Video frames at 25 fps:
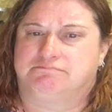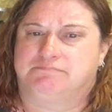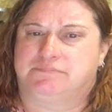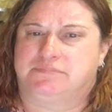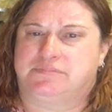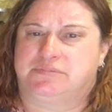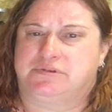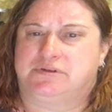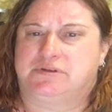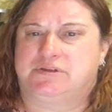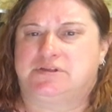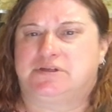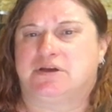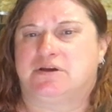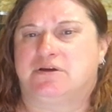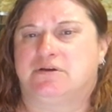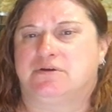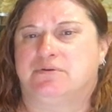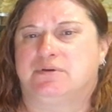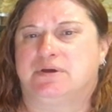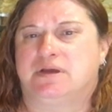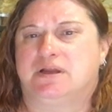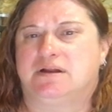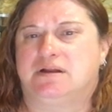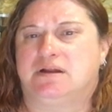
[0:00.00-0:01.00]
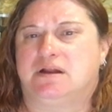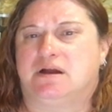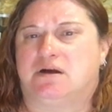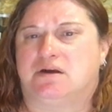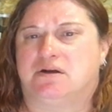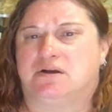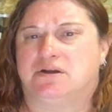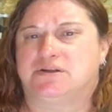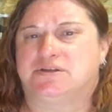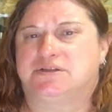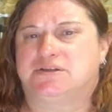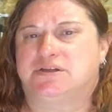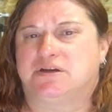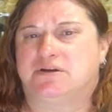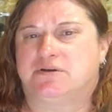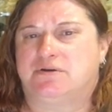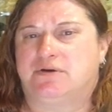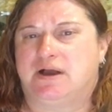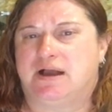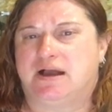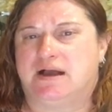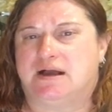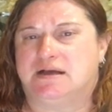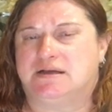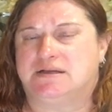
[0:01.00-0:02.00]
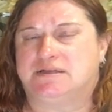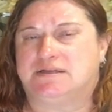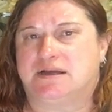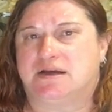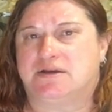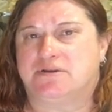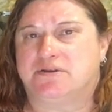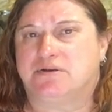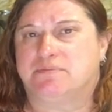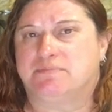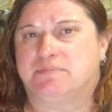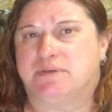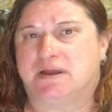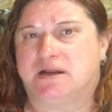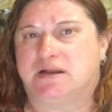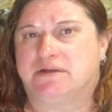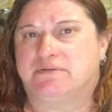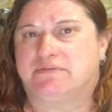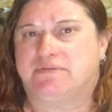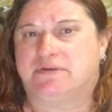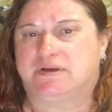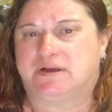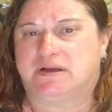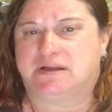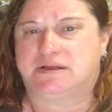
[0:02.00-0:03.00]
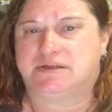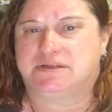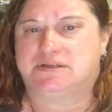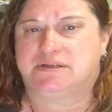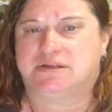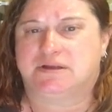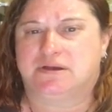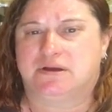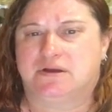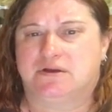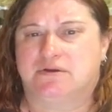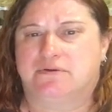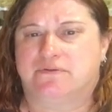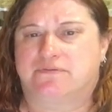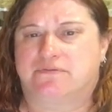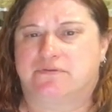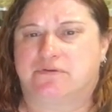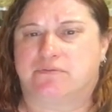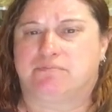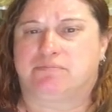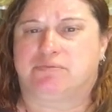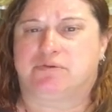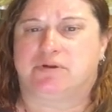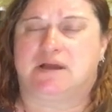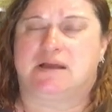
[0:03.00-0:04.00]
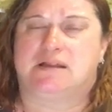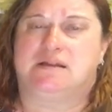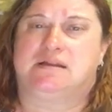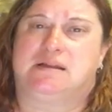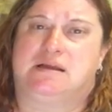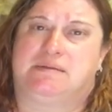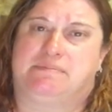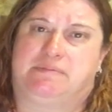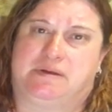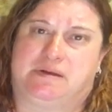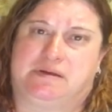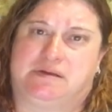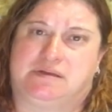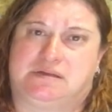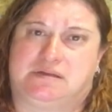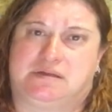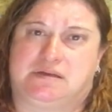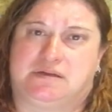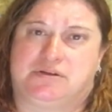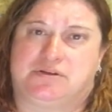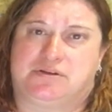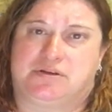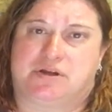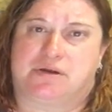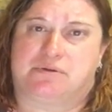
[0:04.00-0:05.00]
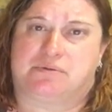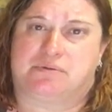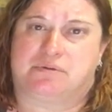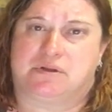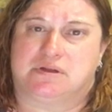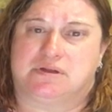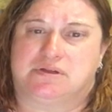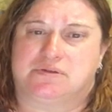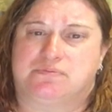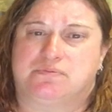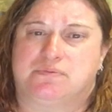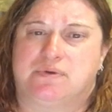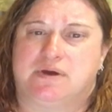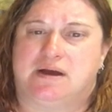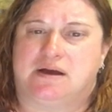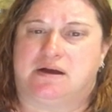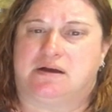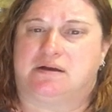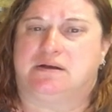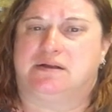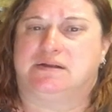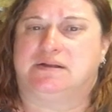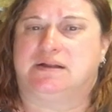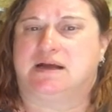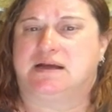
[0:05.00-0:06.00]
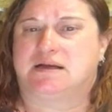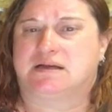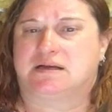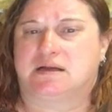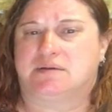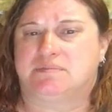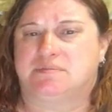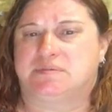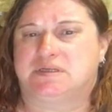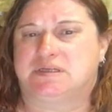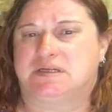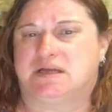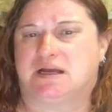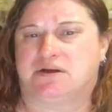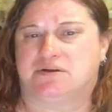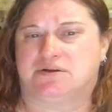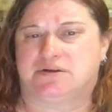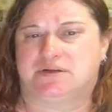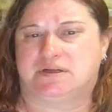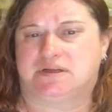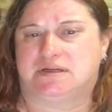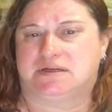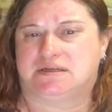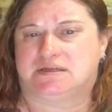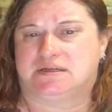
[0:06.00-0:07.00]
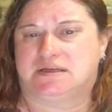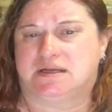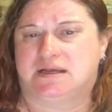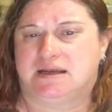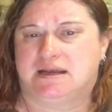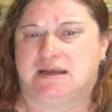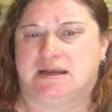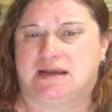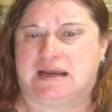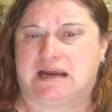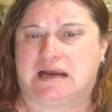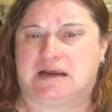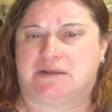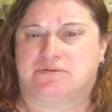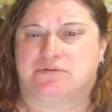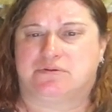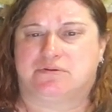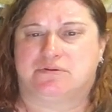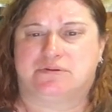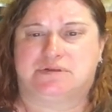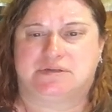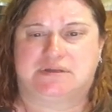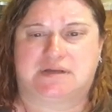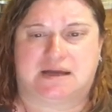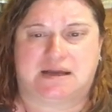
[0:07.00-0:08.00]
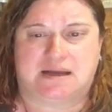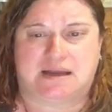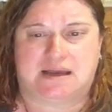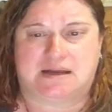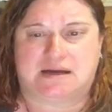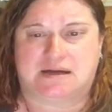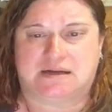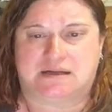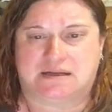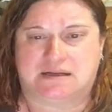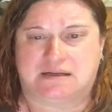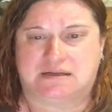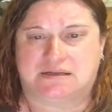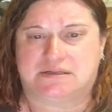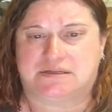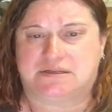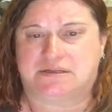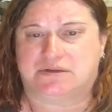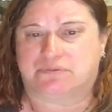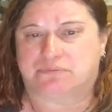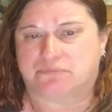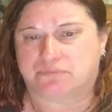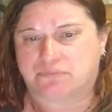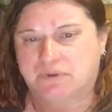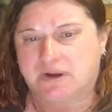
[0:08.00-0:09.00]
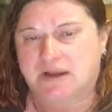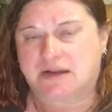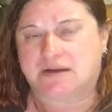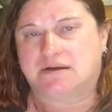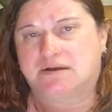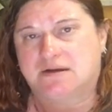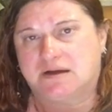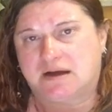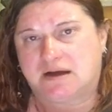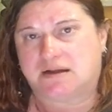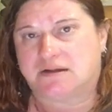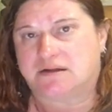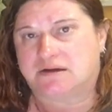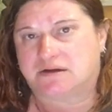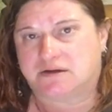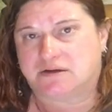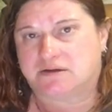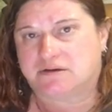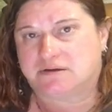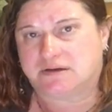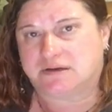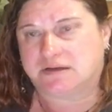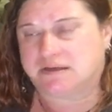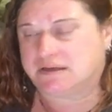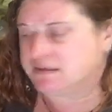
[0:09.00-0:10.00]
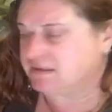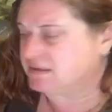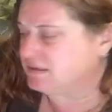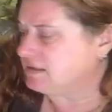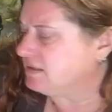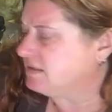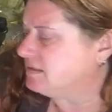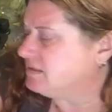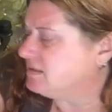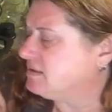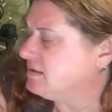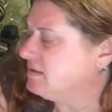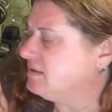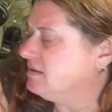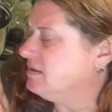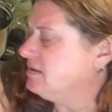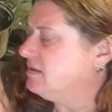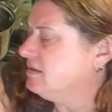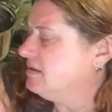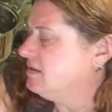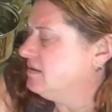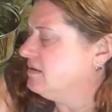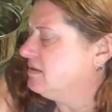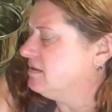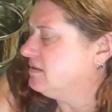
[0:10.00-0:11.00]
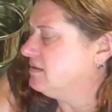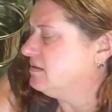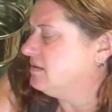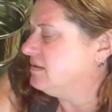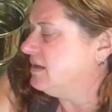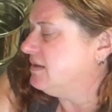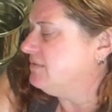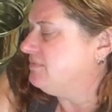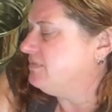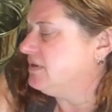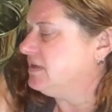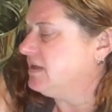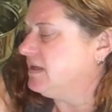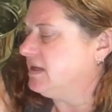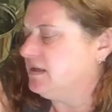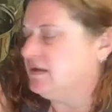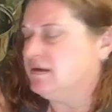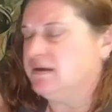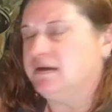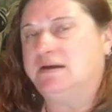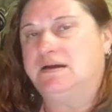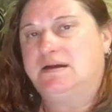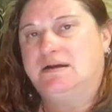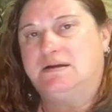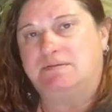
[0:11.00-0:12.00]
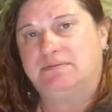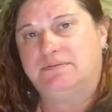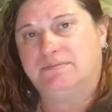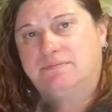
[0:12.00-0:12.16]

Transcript: so it also has other benefits for blood lipids in general as well, and that comes down to these anthocyanidins, the red color in these lovely uh,